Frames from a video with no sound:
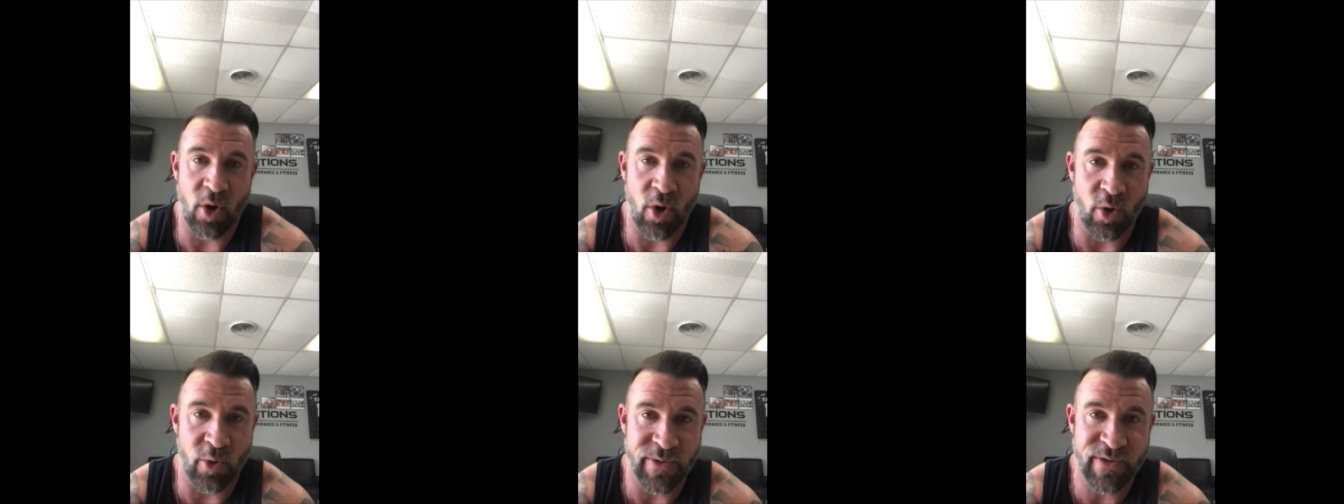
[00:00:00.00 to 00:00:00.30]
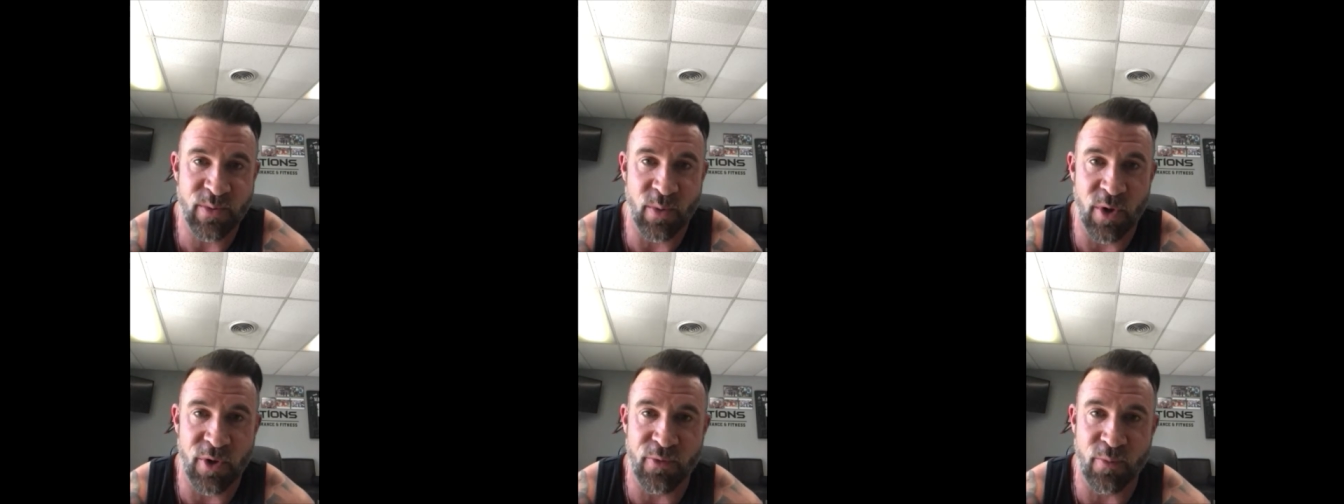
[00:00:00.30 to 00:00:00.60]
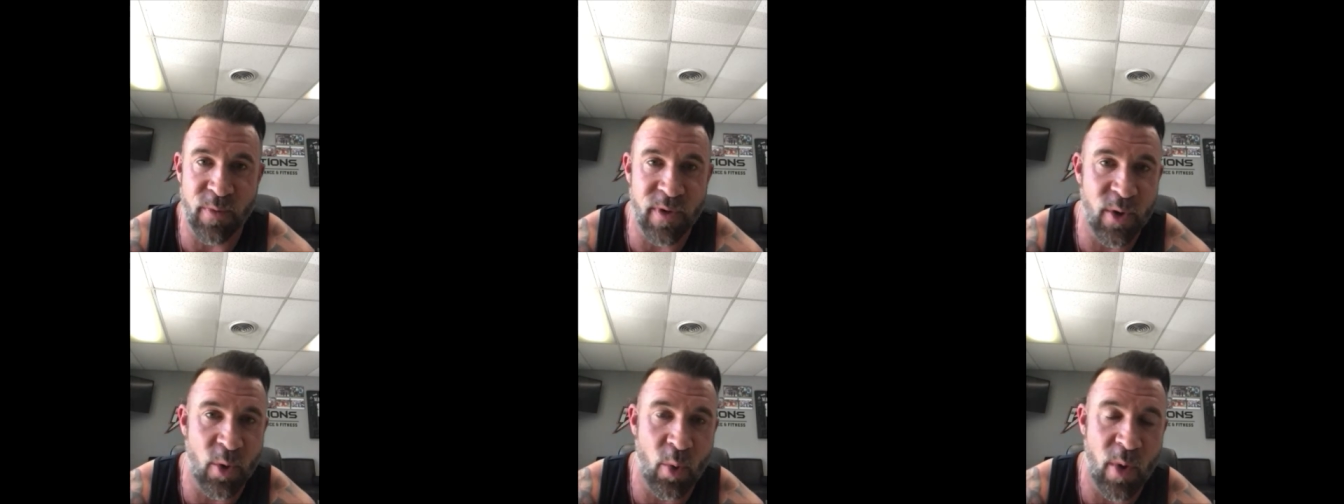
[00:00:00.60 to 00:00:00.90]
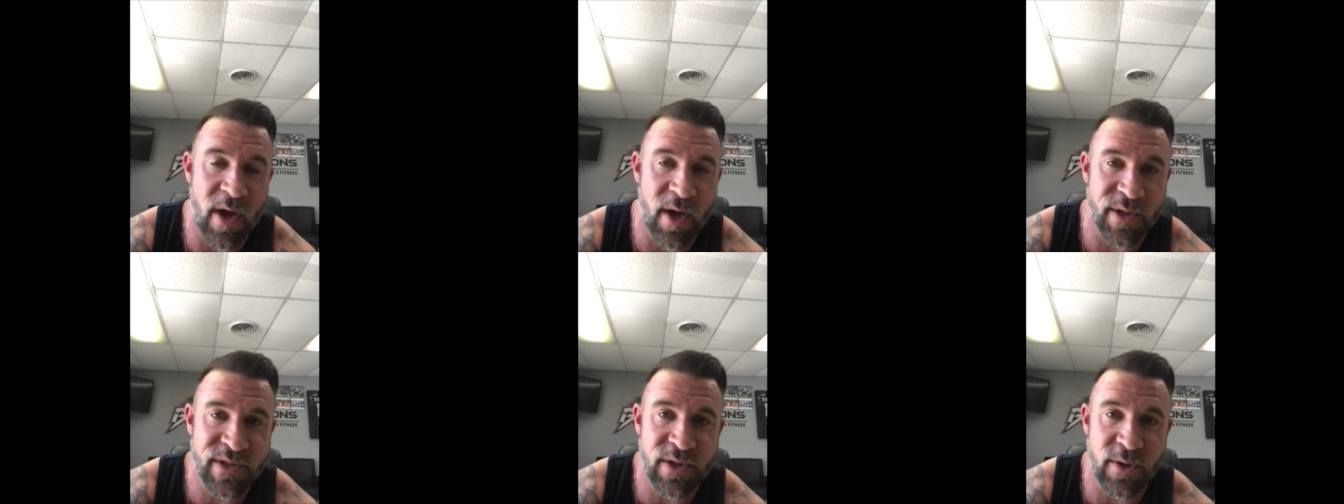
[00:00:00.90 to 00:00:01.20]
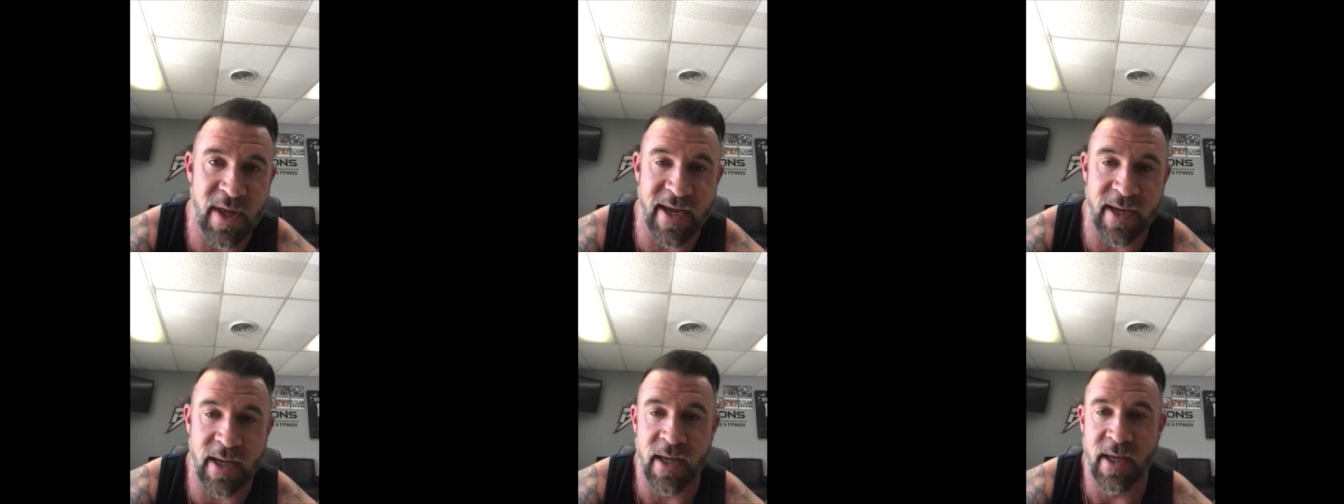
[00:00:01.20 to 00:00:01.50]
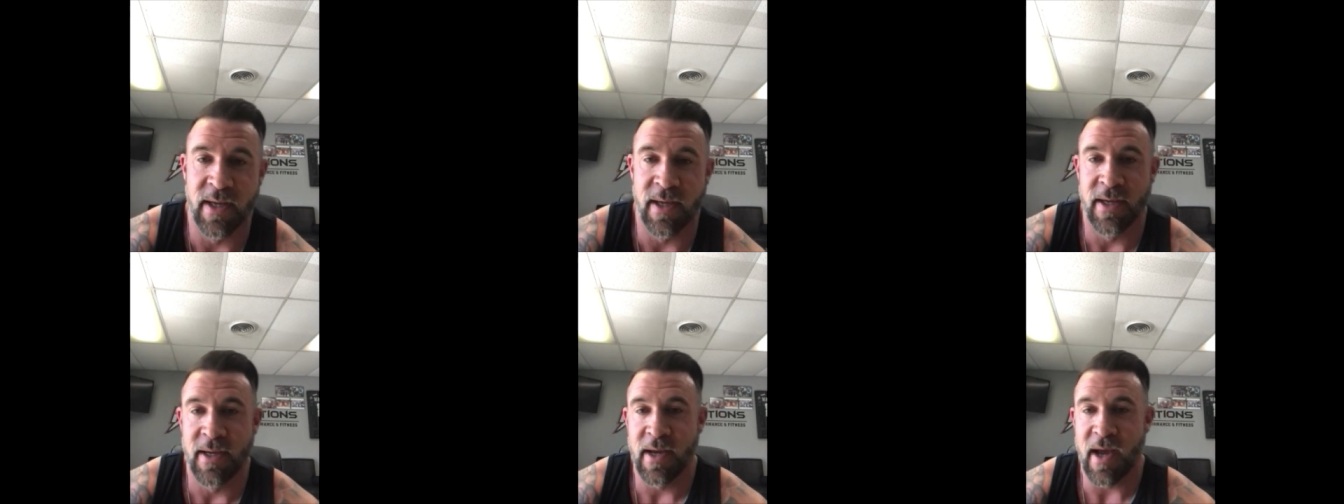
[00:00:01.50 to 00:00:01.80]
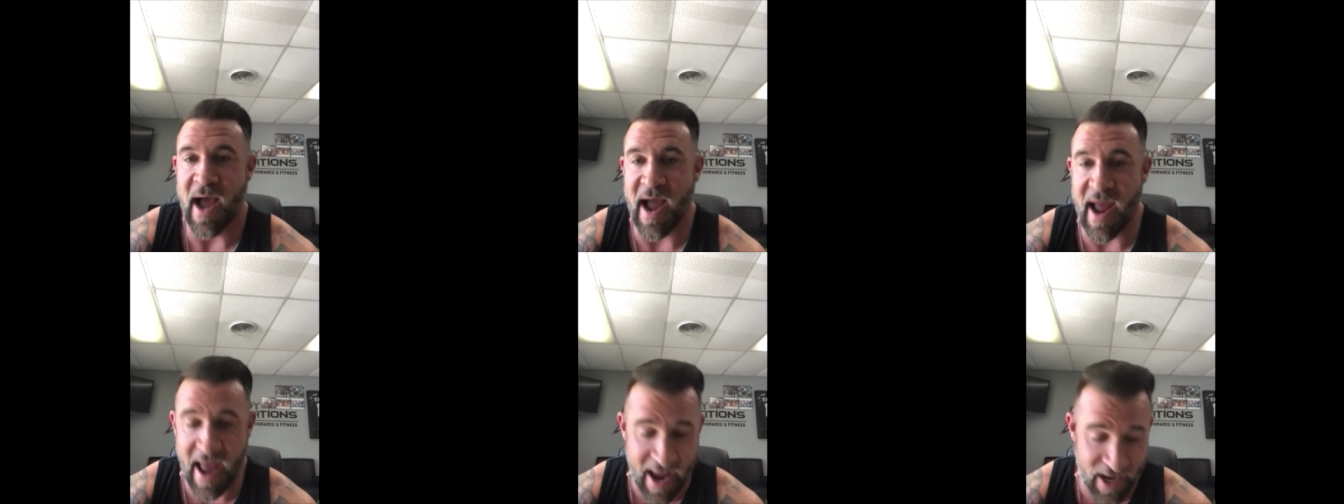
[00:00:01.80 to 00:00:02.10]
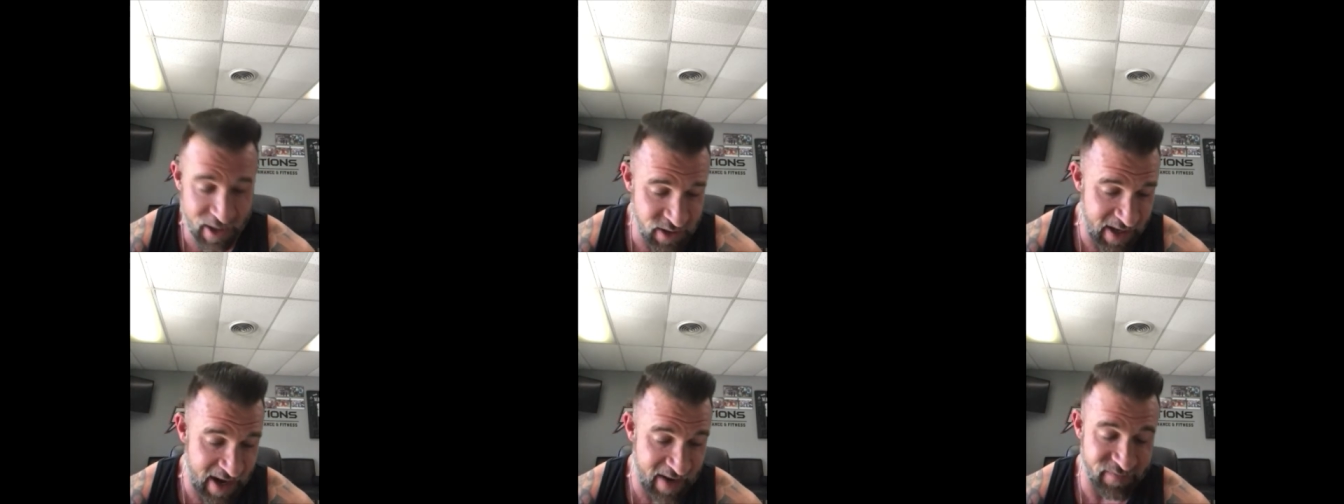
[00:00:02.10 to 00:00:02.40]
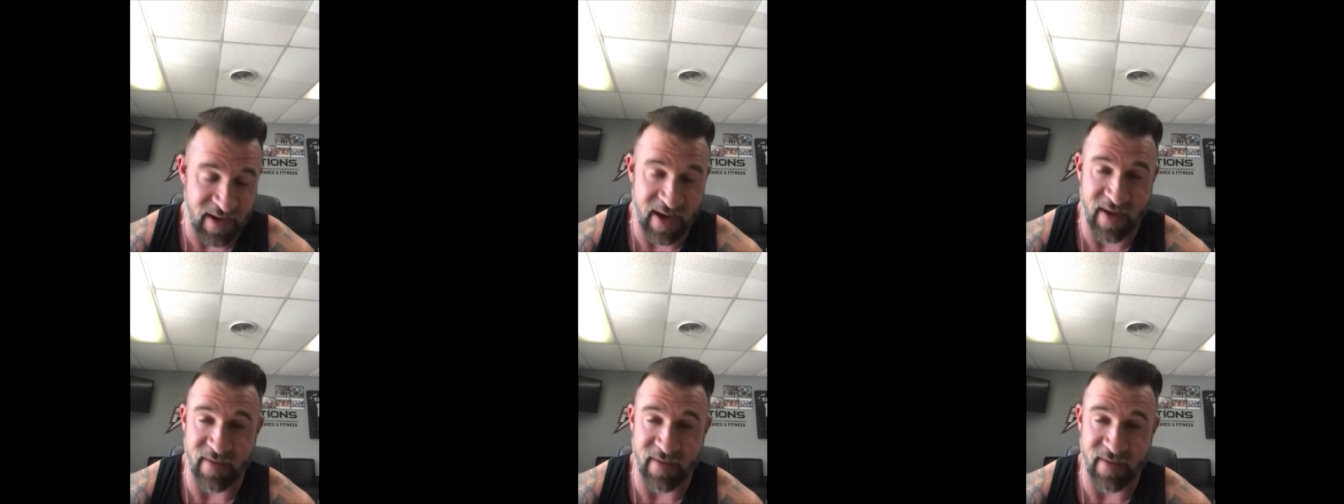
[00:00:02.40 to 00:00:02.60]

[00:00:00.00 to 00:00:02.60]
Holdsworth real well. So, like, I actually have to have